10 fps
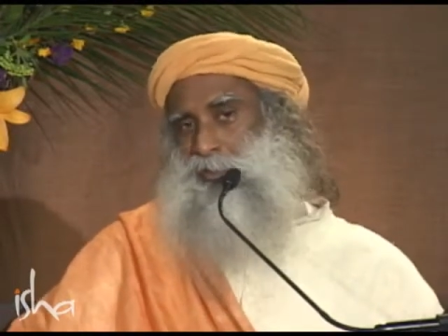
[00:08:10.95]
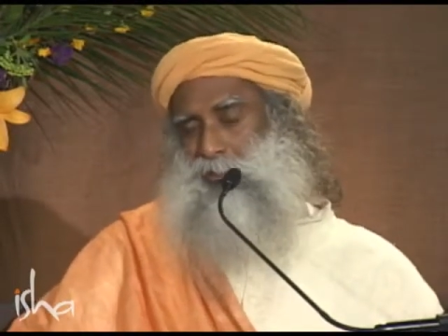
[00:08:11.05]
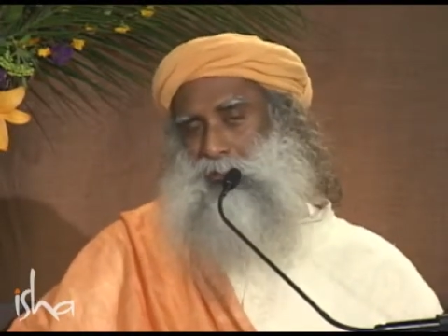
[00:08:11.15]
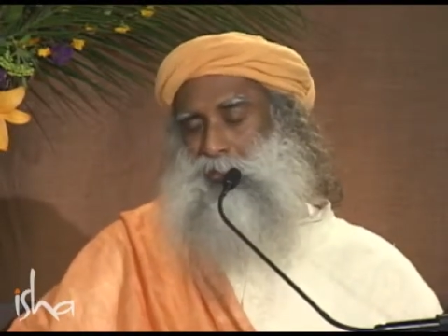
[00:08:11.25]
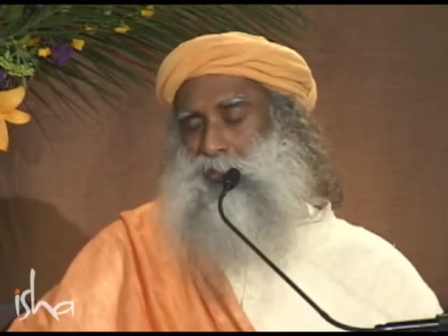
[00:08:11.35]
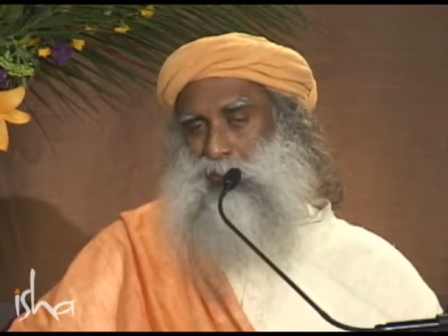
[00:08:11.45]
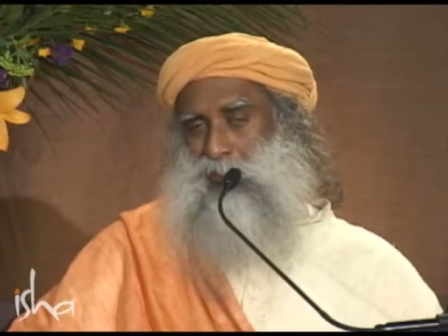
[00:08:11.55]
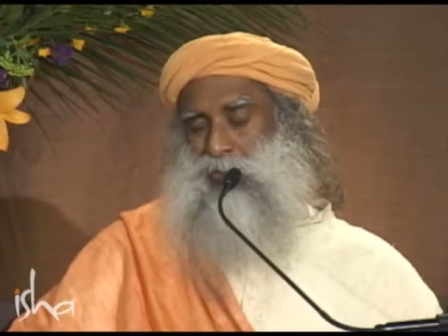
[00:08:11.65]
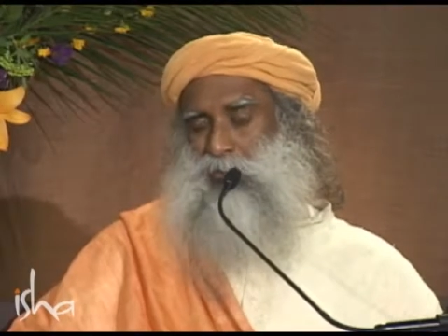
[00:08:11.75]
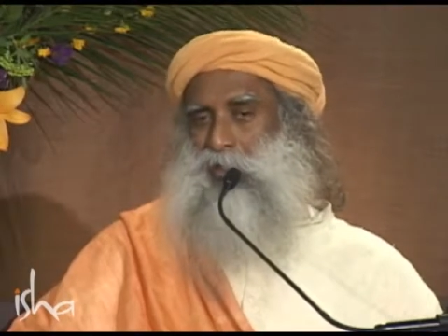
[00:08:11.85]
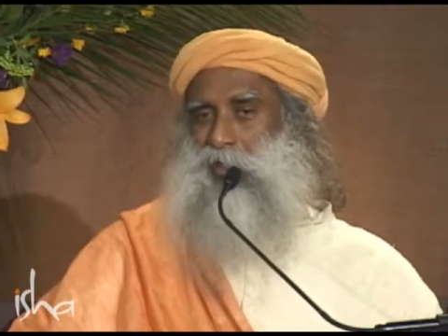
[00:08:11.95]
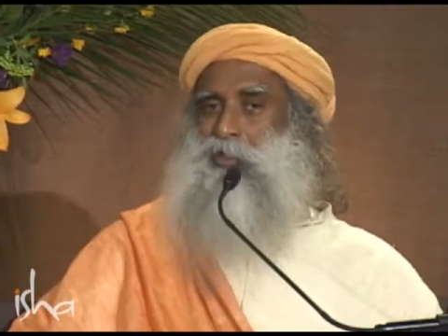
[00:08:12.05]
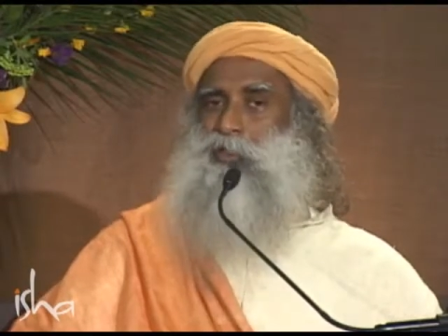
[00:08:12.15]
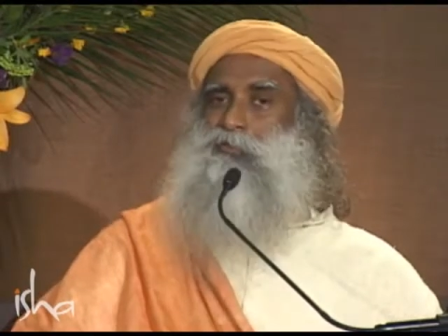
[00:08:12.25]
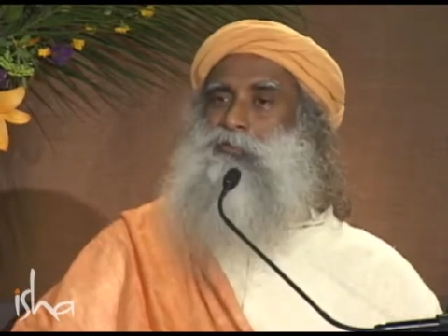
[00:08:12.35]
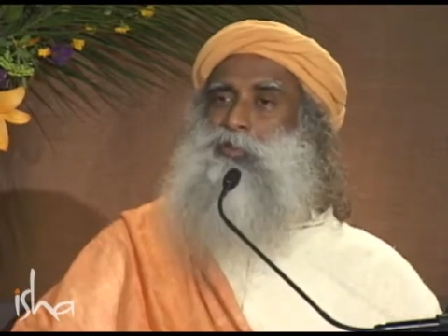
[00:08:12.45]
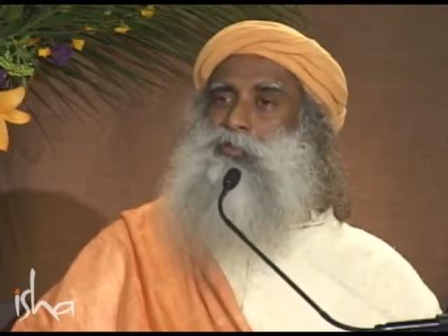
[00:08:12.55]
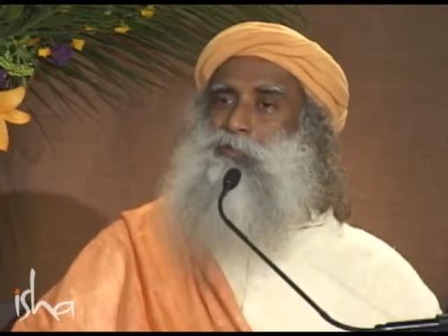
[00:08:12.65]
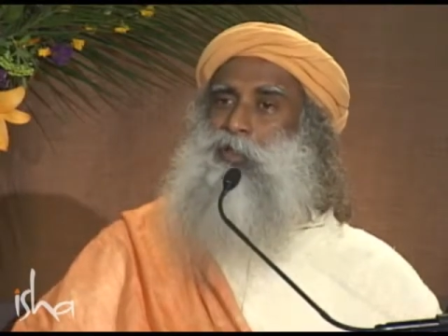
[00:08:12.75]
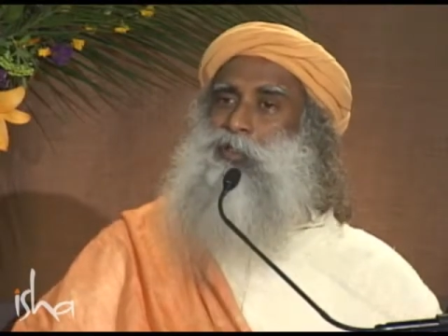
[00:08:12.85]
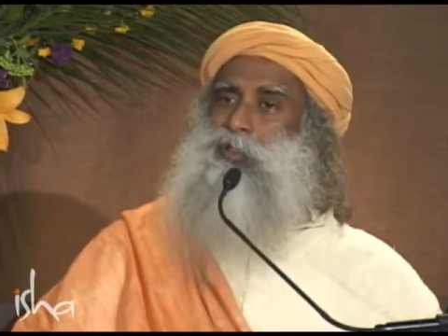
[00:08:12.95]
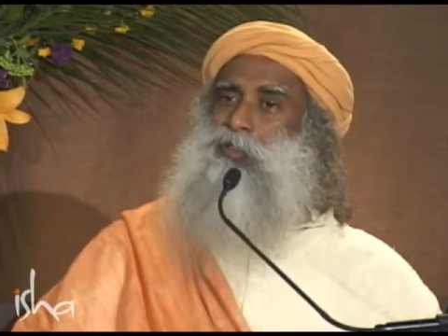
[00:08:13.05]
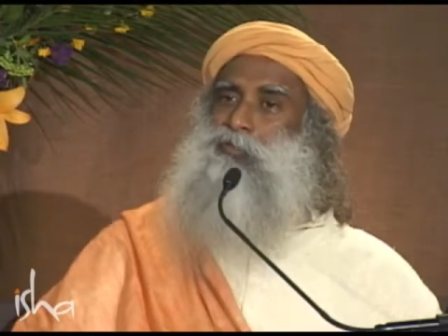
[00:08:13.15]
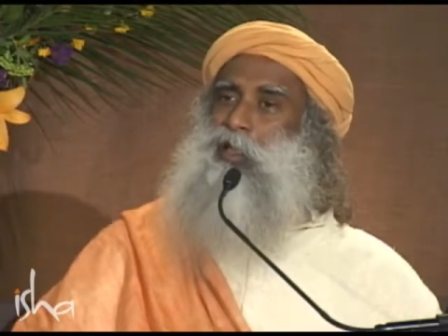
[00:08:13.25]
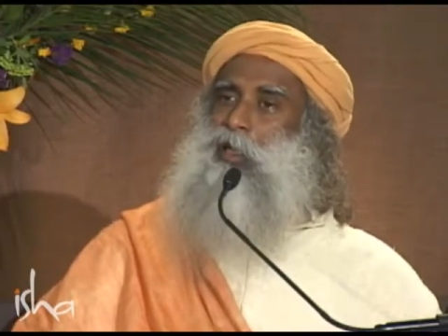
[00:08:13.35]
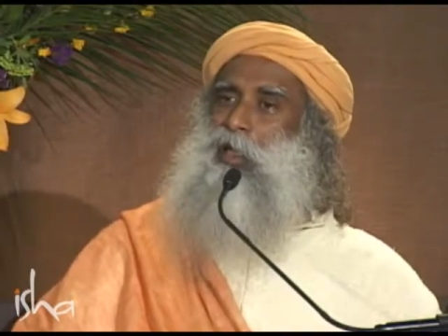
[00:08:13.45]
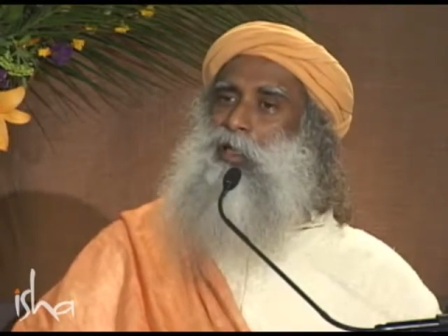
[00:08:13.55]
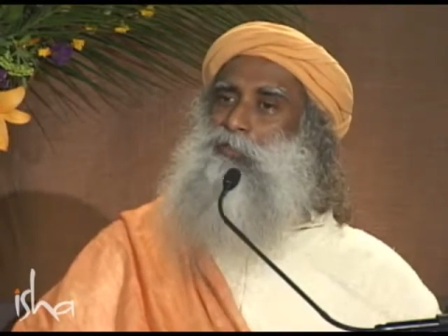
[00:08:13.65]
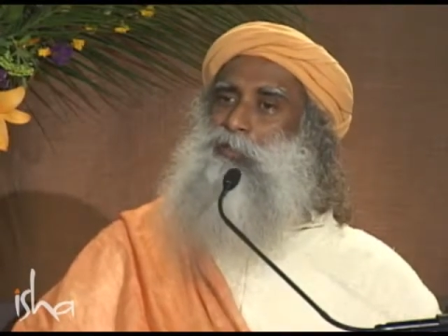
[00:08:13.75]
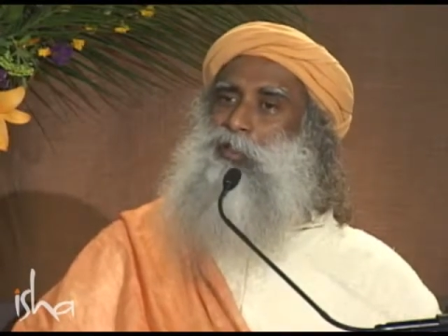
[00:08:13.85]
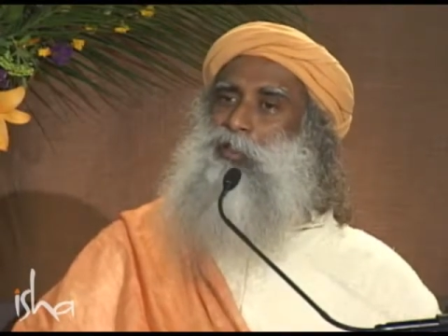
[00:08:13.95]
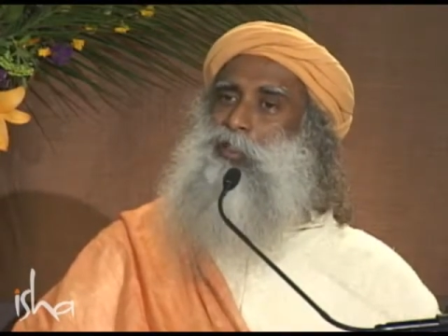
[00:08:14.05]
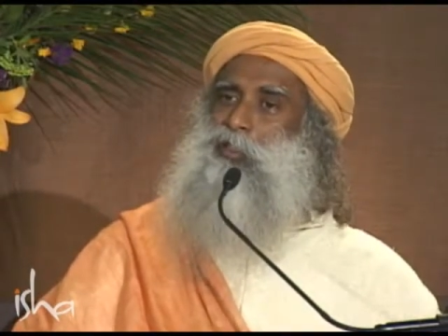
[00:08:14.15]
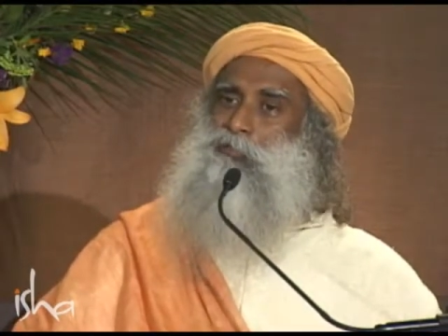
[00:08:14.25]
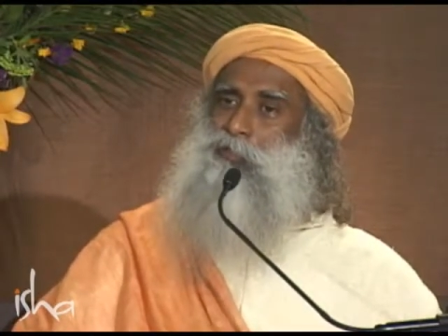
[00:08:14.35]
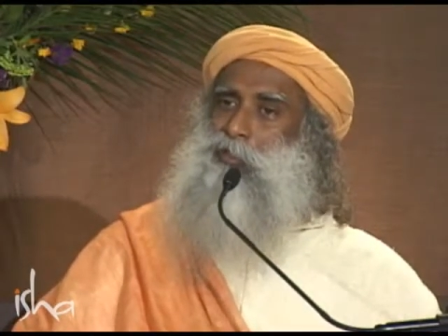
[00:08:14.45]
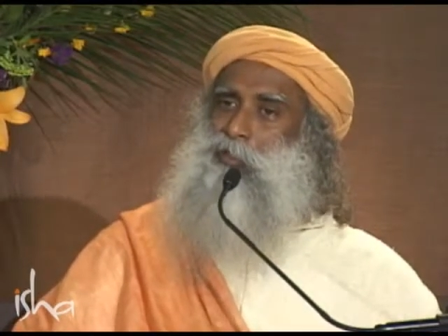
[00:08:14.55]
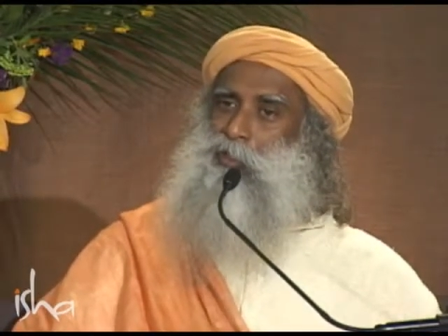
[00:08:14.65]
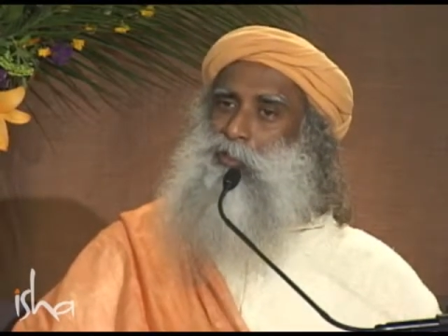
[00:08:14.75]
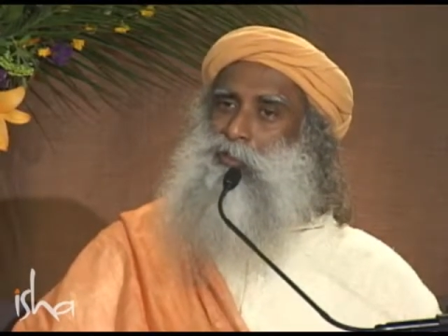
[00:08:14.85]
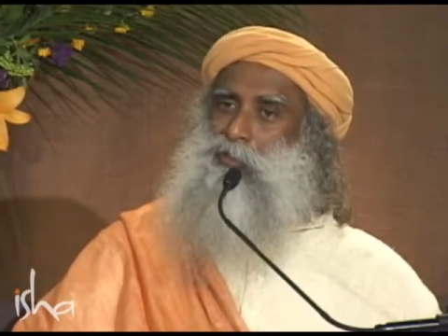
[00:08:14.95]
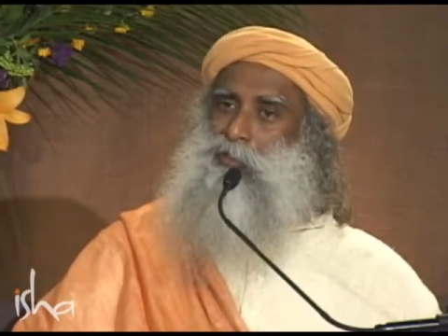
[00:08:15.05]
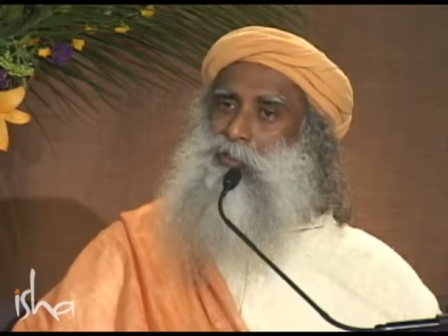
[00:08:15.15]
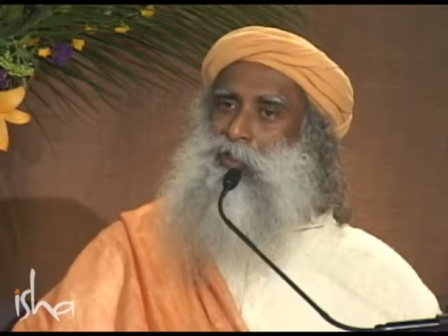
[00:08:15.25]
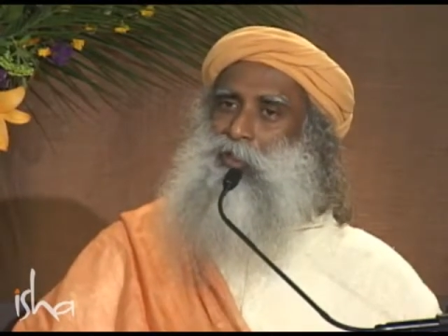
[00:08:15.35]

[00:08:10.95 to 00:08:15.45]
this is also there, at different phases of their life, they said different things.